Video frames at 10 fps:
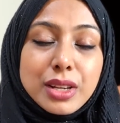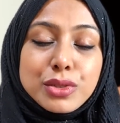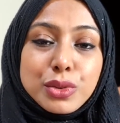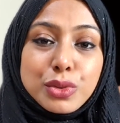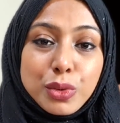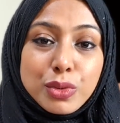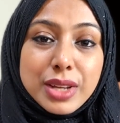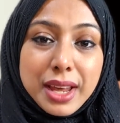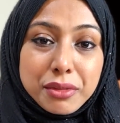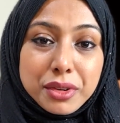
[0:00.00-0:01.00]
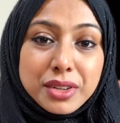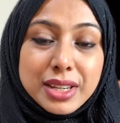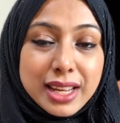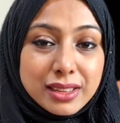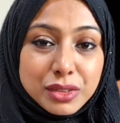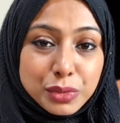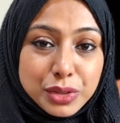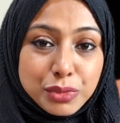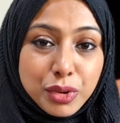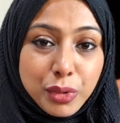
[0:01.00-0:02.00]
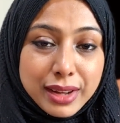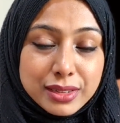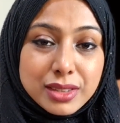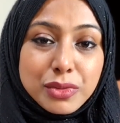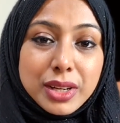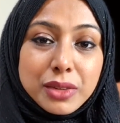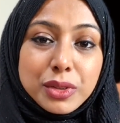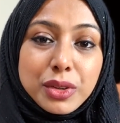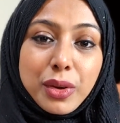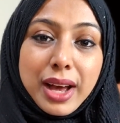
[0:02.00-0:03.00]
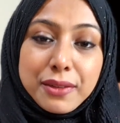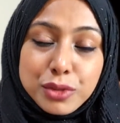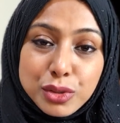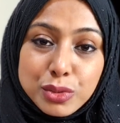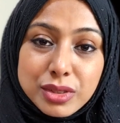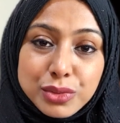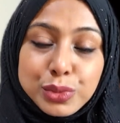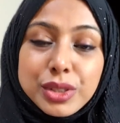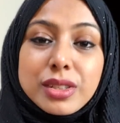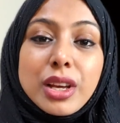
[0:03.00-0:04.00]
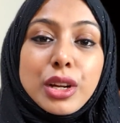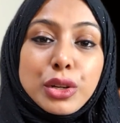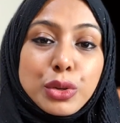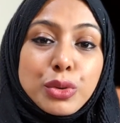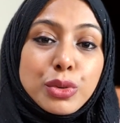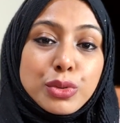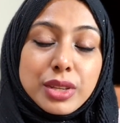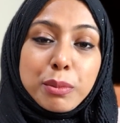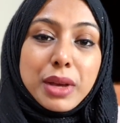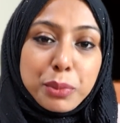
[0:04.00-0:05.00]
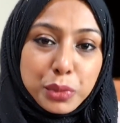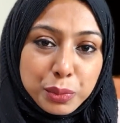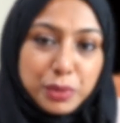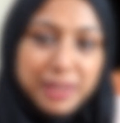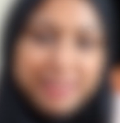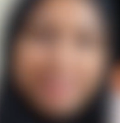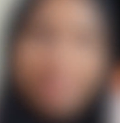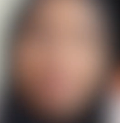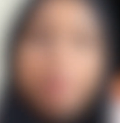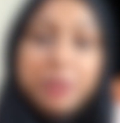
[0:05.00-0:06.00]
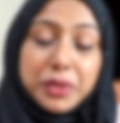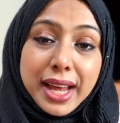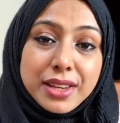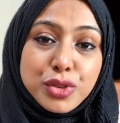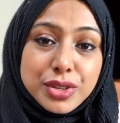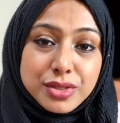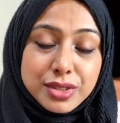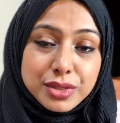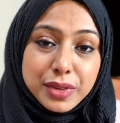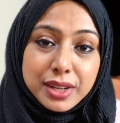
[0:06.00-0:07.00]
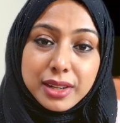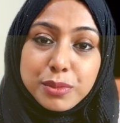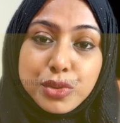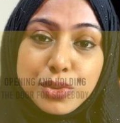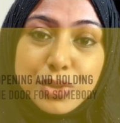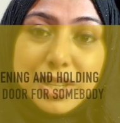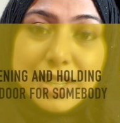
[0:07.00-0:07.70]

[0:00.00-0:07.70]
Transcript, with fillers: So don't ever take these words for granted. Whenever you have to use these words, do use them appropriately. One of the nice gestures when it comes to social